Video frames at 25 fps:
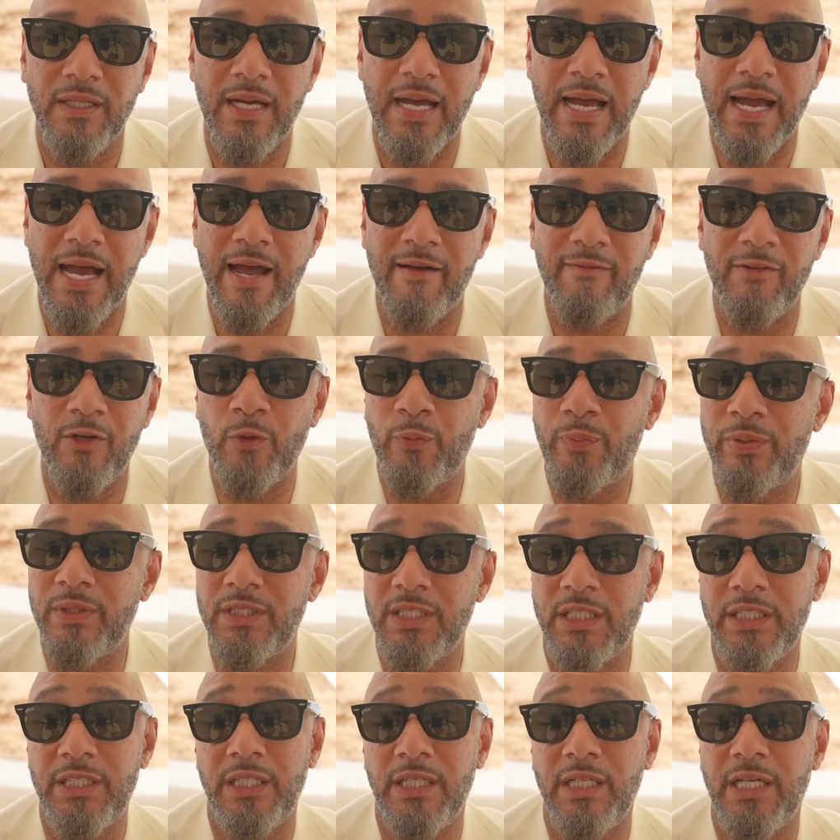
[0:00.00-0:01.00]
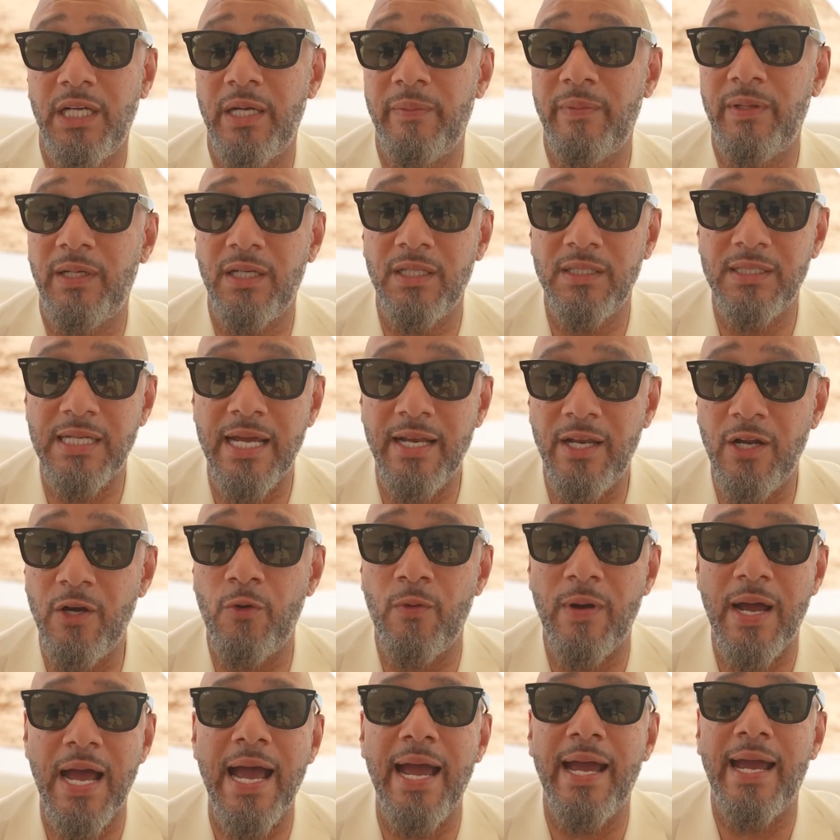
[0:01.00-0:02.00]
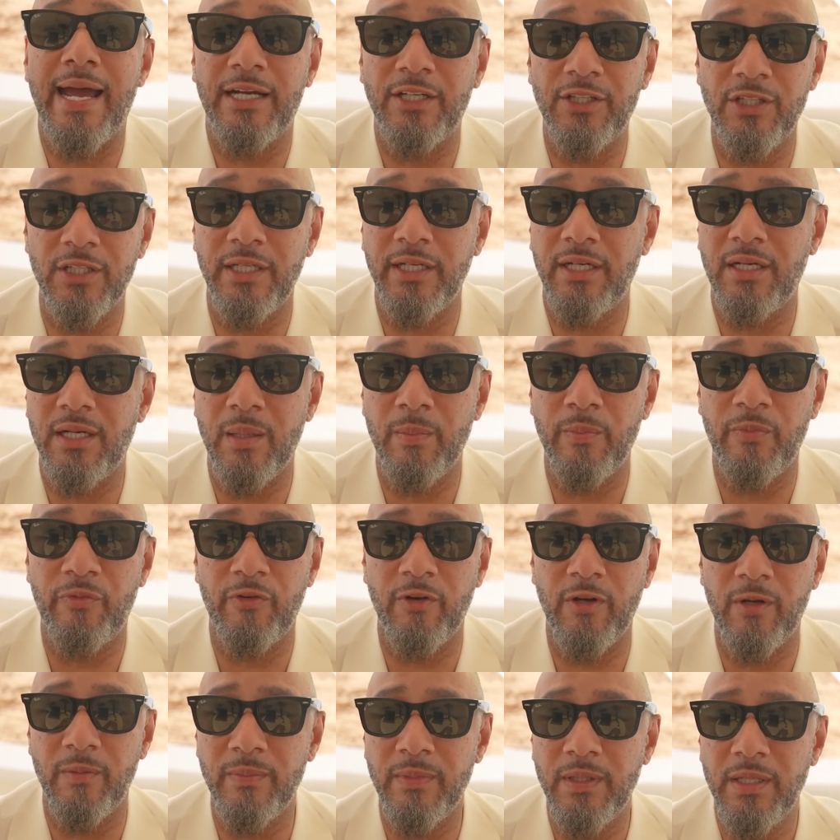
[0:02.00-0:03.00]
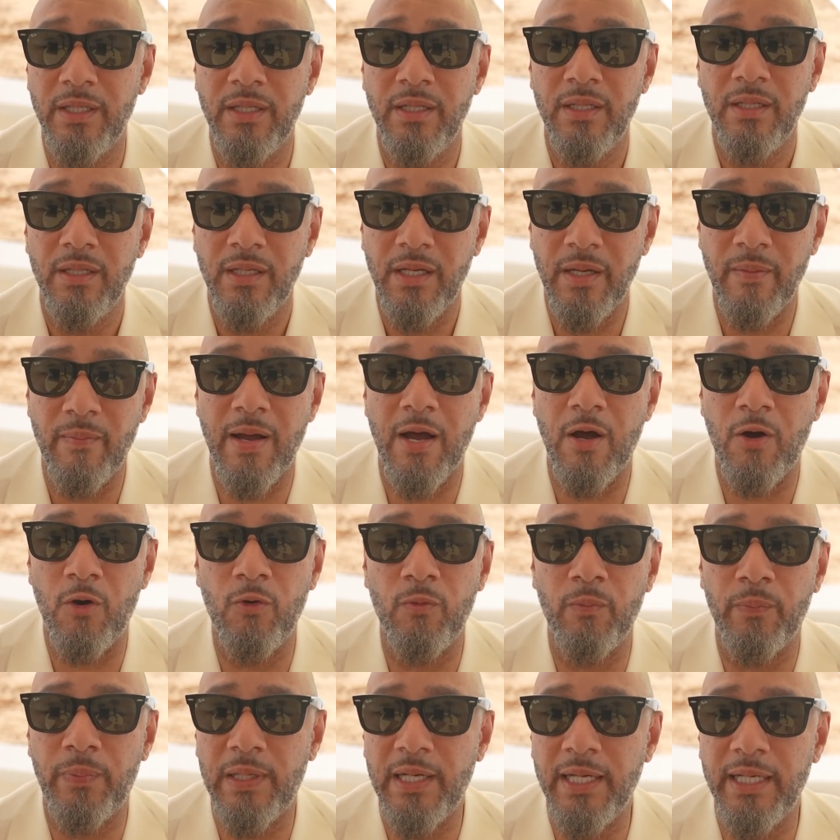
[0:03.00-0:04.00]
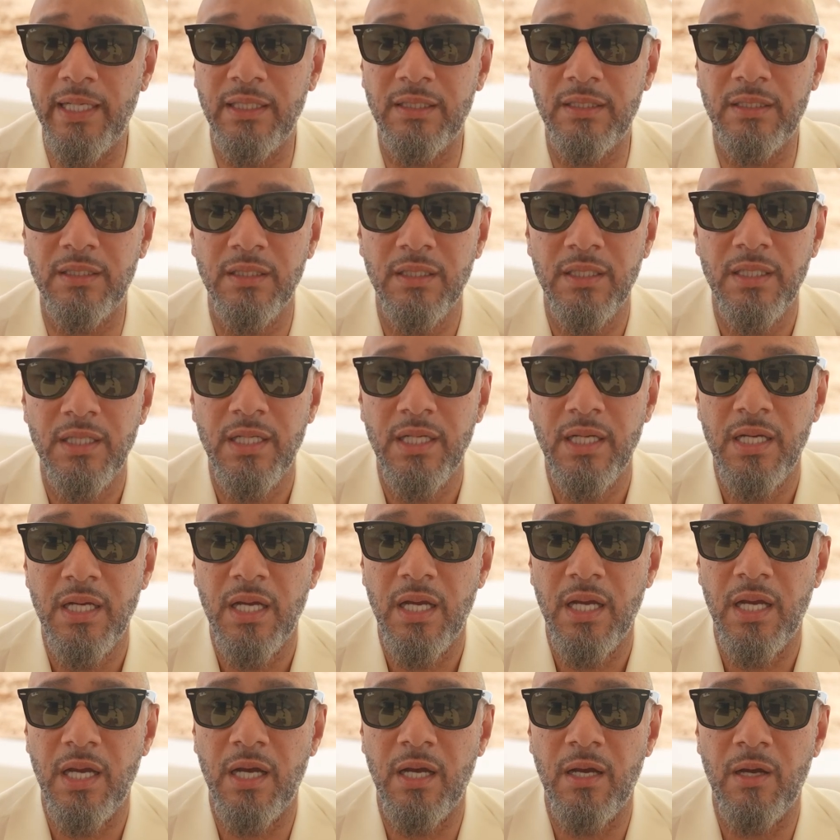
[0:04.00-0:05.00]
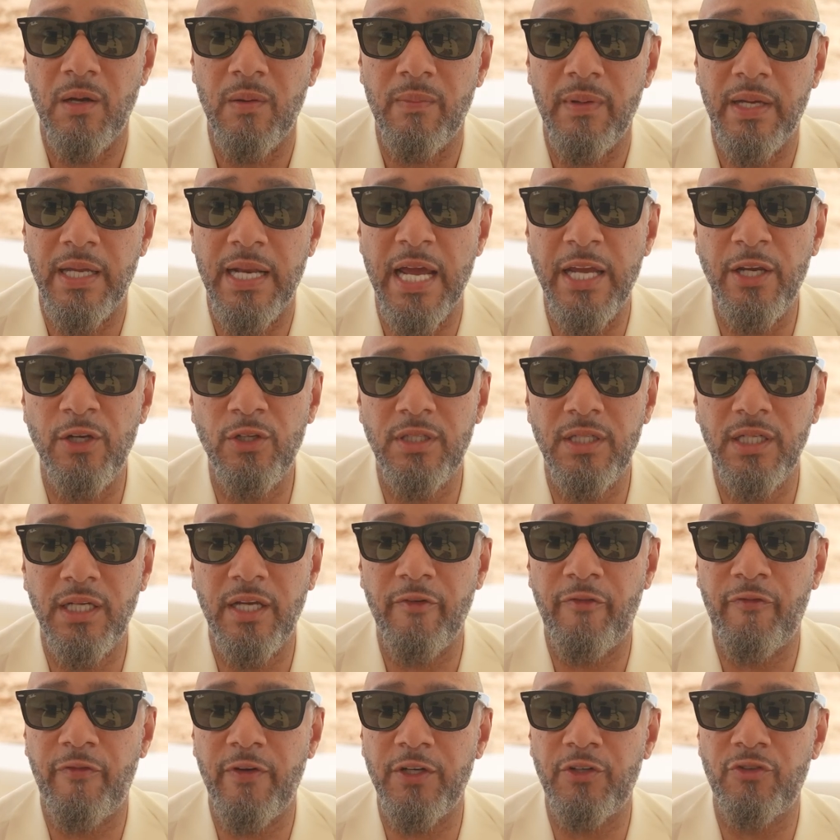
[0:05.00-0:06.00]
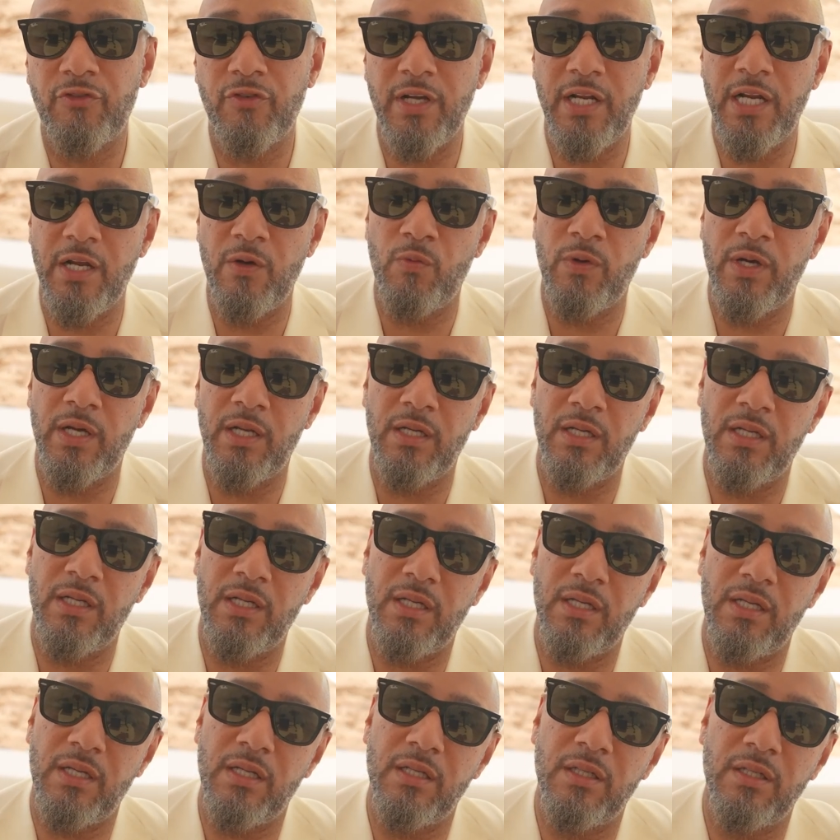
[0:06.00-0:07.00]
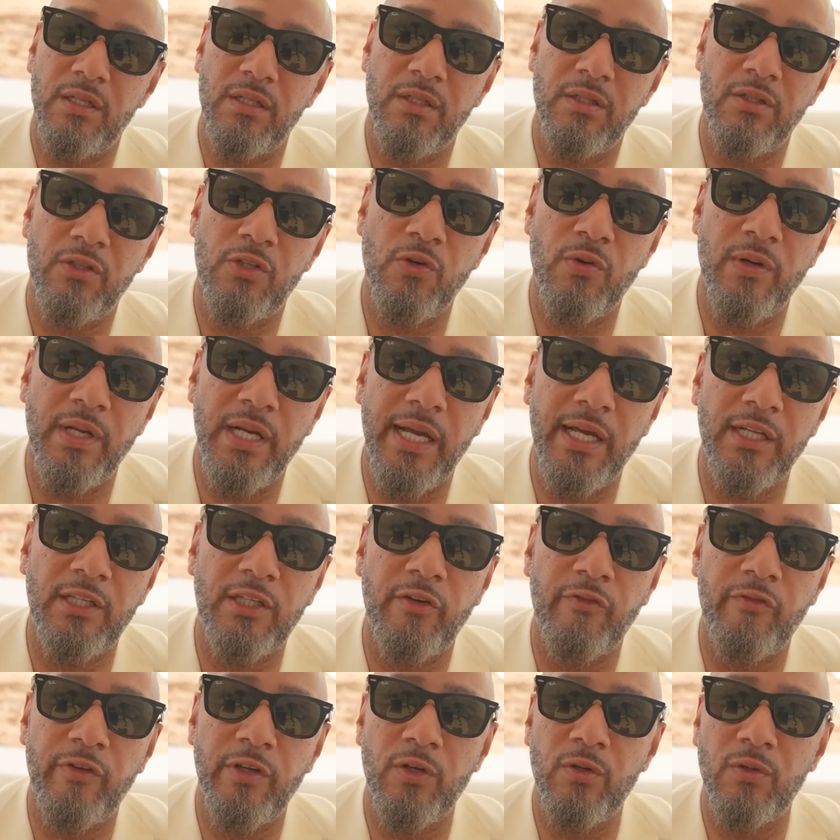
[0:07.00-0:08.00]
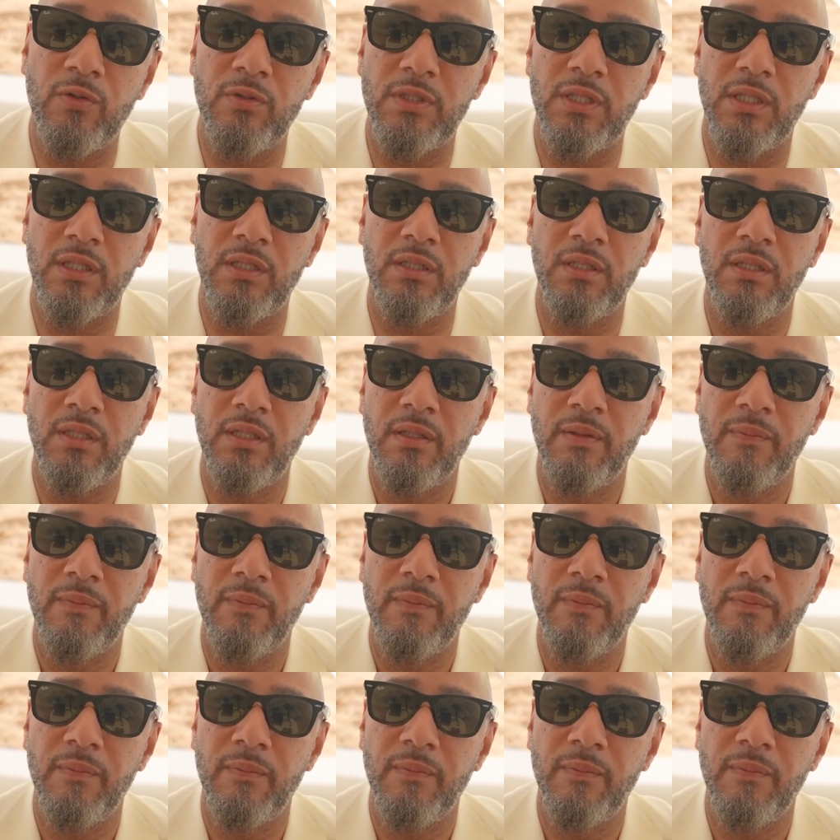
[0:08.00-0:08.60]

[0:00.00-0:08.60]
I have no position there because I know where I actually come from and my own place. And I used to get frustrated when doing interviews and,